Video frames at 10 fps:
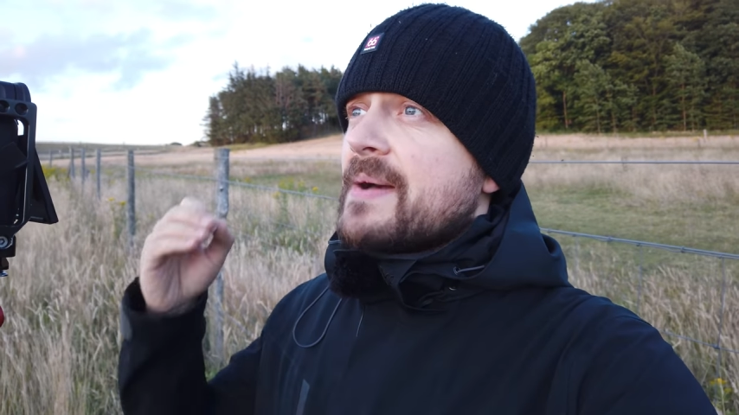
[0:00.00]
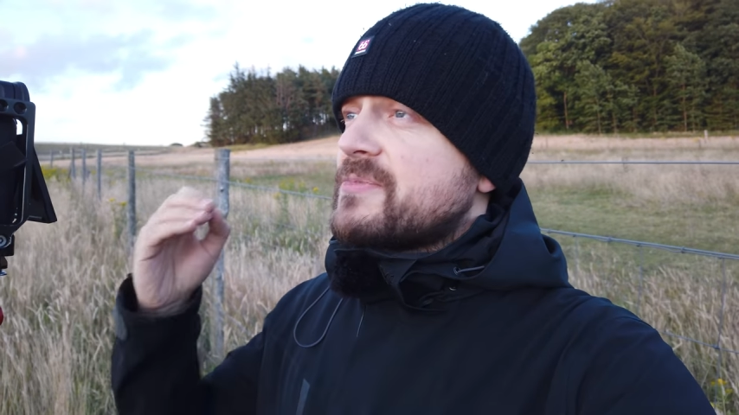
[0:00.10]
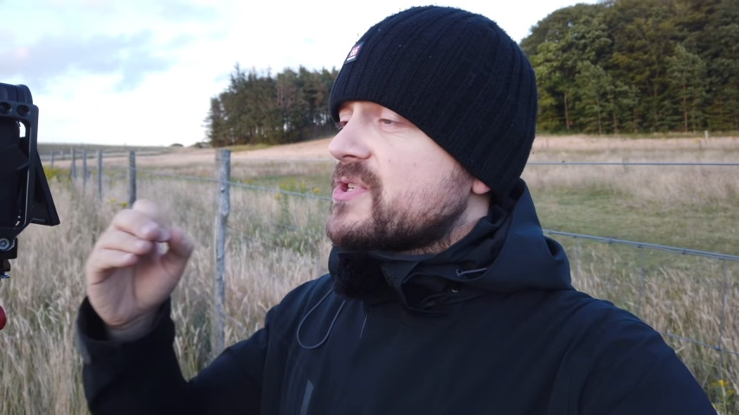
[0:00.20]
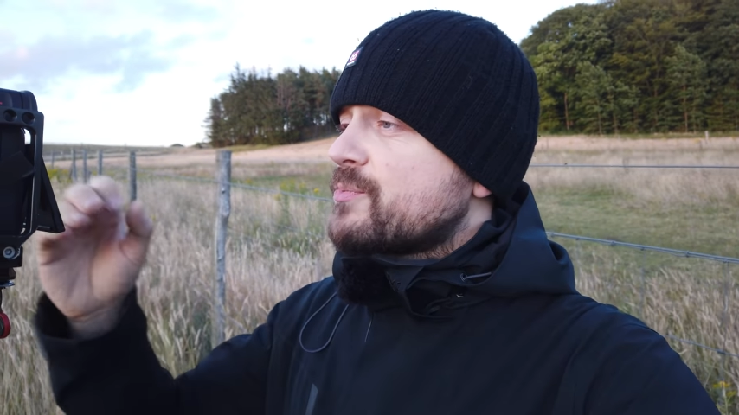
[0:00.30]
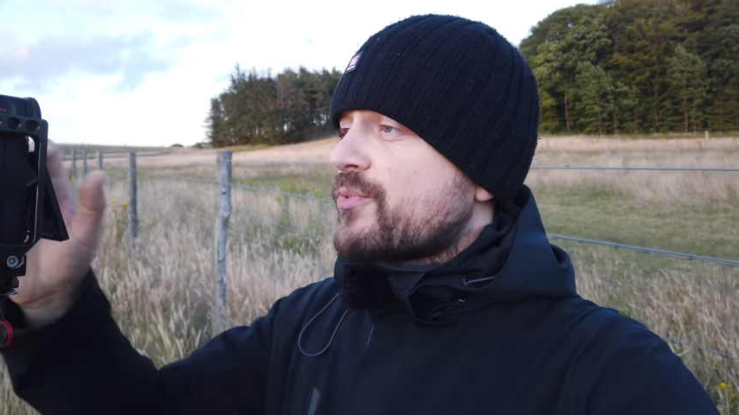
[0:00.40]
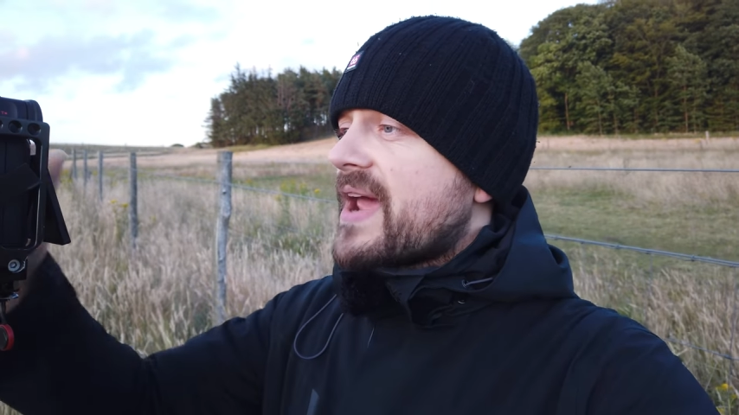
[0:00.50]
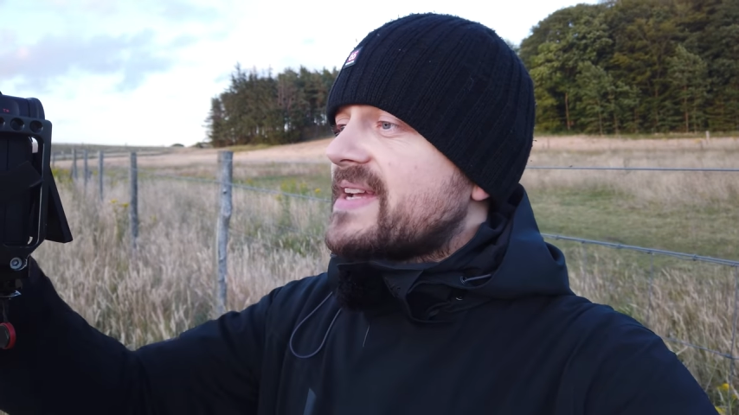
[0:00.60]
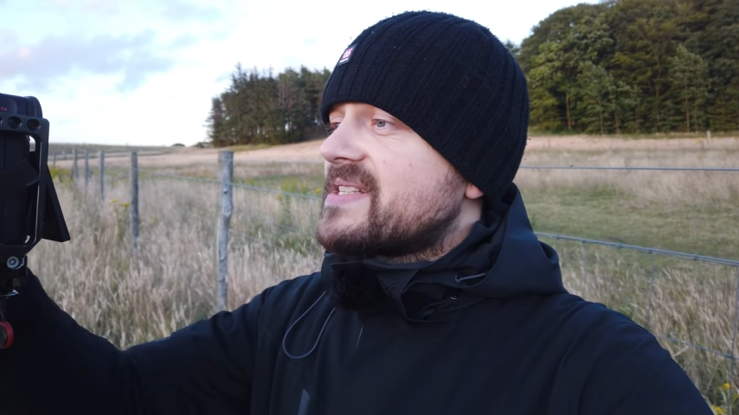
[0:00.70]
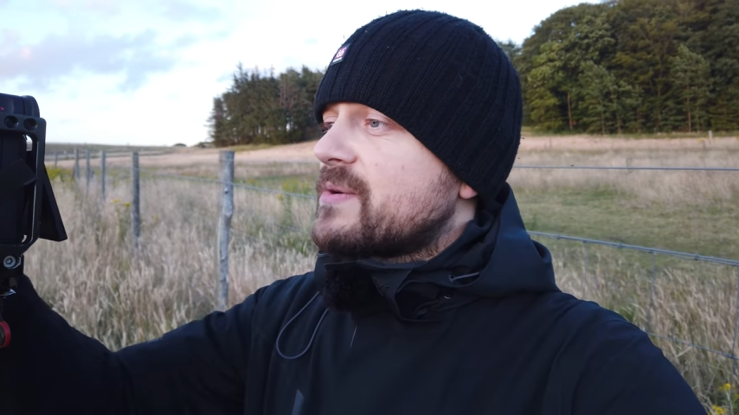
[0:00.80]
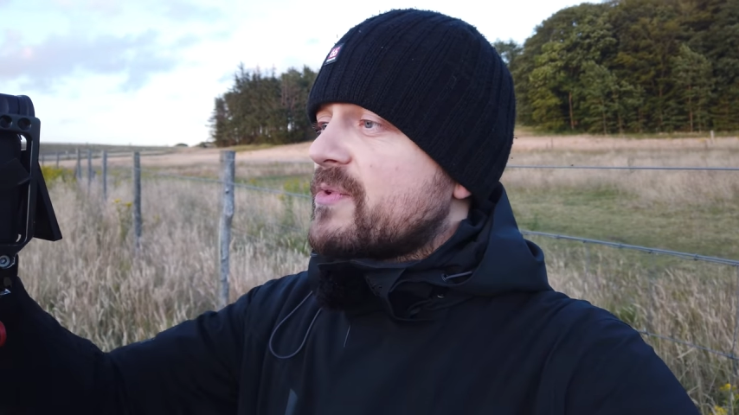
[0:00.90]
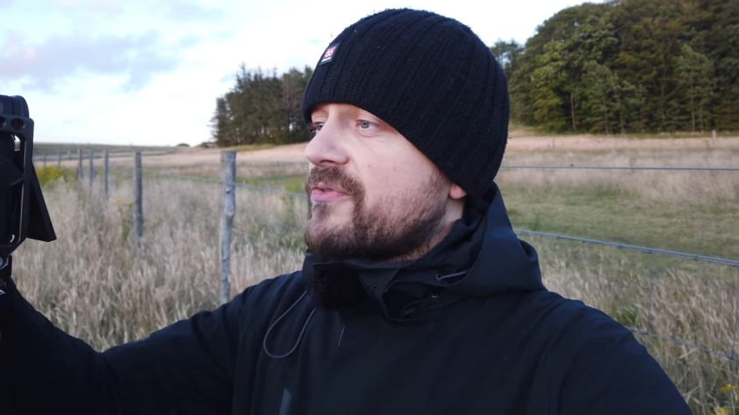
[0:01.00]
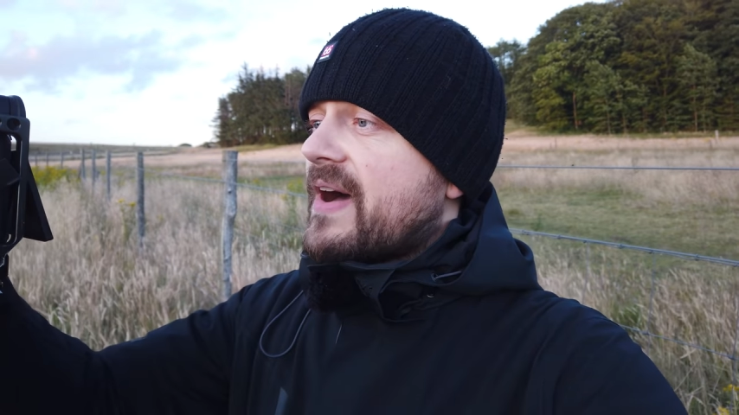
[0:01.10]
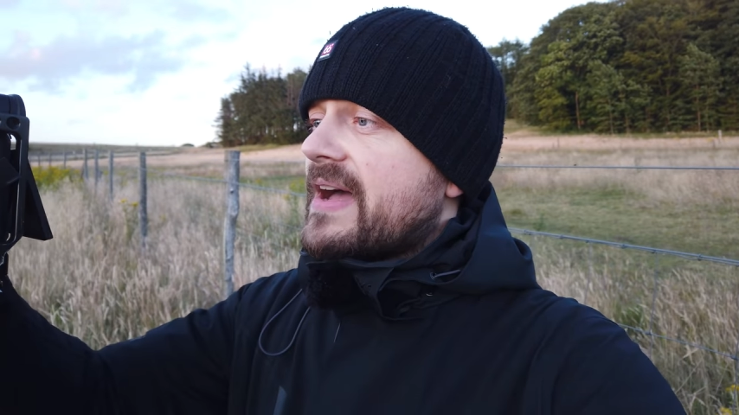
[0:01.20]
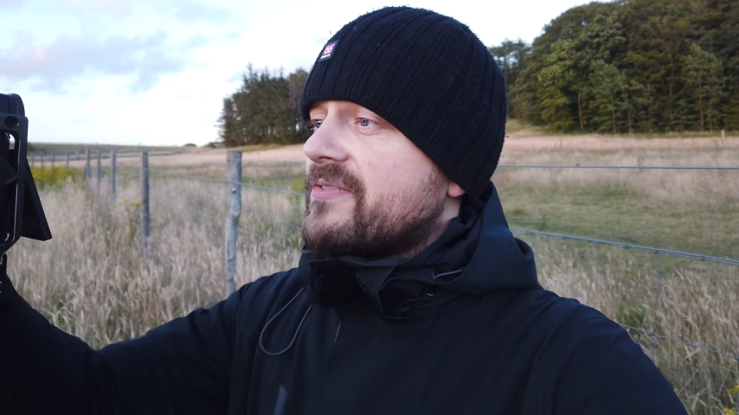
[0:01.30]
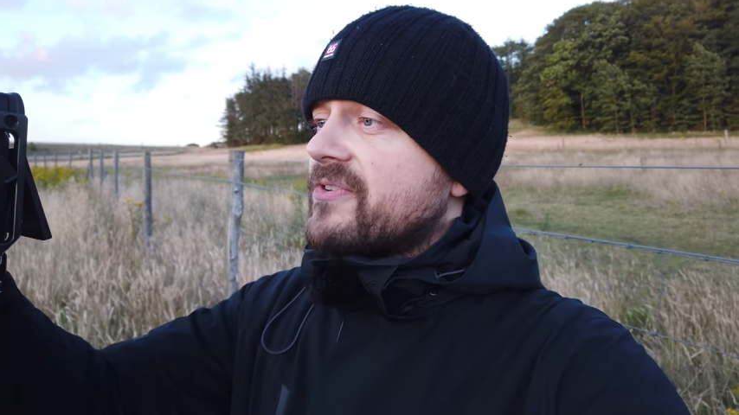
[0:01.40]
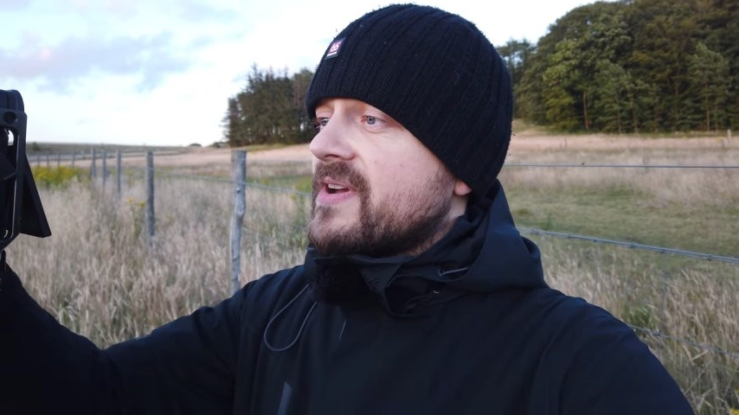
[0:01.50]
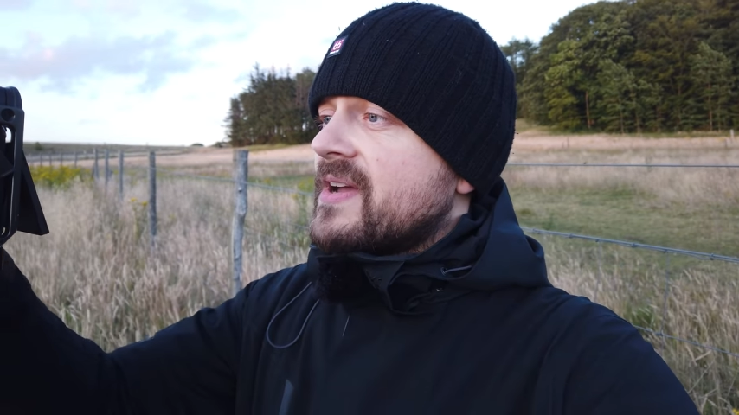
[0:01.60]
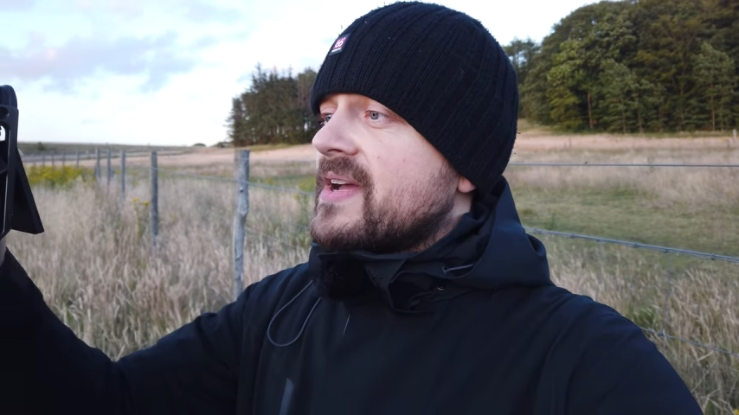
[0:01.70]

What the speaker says: I'm just bracketing with 5.